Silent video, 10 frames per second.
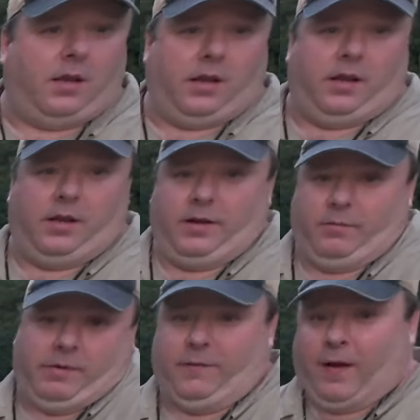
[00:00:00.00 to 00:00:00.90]

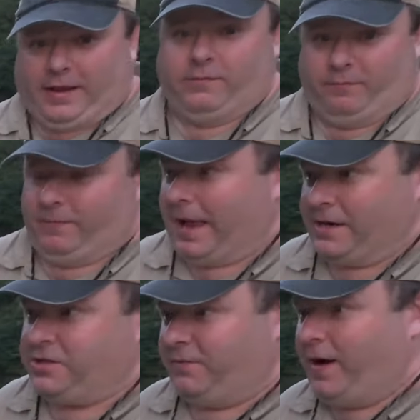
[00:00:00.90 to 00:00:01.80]
And if I can
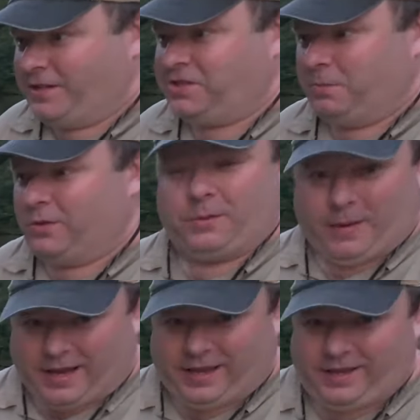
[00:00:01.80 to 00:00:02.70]
actually find someone to
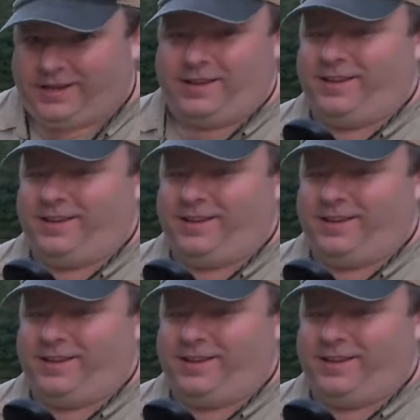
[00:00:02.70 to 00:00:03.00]
make it,